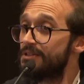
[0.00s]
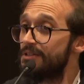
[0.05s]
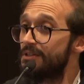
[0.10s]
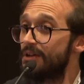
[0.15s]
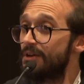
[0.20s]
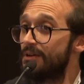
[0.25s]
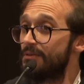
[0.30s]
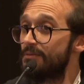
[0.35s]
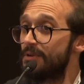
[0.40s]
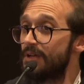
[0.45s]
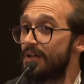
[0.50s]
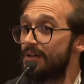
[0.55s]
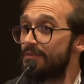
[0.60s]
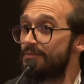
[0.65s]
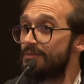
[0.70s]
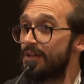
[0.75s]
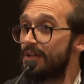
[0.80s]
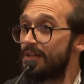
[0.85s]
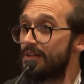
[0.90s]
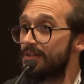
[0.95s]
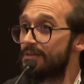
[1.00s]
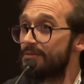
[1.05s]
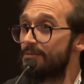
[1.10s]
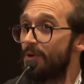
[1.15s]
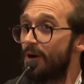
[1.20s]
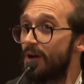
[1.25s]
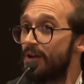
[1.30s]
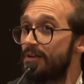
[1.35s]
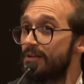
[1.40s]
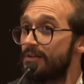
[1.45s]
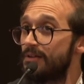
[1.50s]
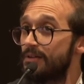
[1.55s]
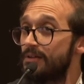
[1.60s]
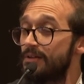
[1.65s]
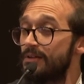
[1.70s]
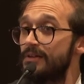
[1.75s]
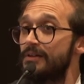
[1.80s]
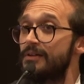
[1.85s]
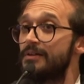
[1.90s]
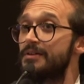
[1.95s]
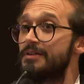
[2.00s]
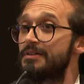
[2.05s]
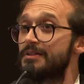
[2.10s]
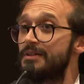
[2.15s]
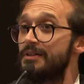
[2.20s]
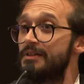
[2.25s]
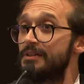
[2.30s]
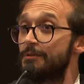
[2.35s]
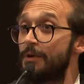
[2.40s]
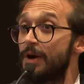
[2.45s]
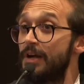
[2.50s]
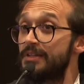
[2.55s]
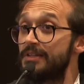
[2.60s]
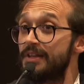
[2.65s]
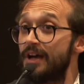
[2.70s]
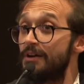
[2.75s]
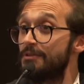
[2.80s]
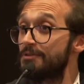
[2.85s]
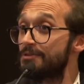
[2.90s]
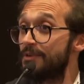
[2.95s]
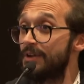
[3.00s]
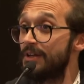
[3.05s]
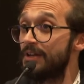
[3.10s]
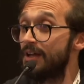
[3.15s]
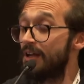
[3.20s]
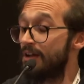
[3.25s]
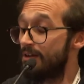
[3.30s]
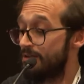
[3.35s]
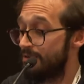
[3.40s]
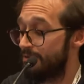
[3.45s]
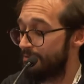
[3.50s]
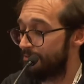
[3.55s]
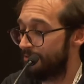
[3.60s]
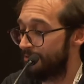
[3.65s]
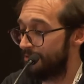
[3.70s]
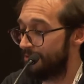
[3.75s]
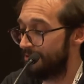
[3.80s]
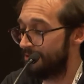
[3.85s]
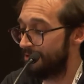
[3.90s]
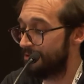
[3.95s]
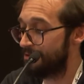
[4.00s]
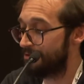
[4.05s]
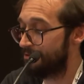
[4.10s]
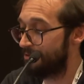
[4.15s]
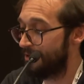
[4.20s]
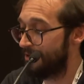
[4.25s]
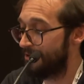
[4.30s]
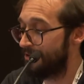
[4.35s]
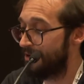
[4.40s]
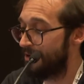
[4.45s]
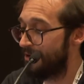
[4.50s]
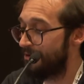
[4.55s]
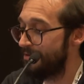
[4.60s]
You know, we have like one uh, in the White House right now, for those who don't know.